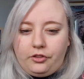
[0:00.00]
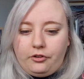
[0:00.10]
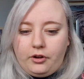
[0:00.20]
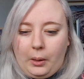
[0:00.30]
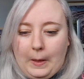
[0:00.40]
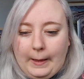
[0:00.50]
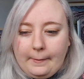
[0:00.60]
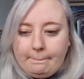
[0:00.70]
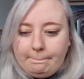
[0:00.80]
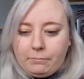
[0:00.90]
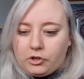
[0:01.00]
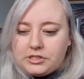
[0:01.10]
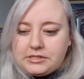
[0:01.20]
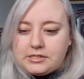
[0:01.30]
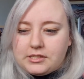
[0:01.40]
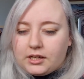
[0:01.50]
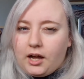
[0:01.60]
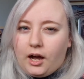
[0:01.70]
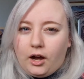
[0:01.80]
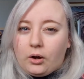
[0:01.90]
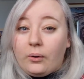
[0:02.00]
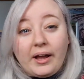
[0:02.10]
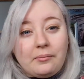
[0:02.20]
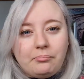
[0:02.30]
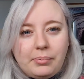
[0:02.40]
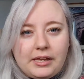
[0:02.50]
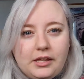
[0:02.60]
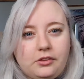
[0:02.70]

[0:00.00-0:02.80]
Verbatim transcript: There are monsters that can't quite be,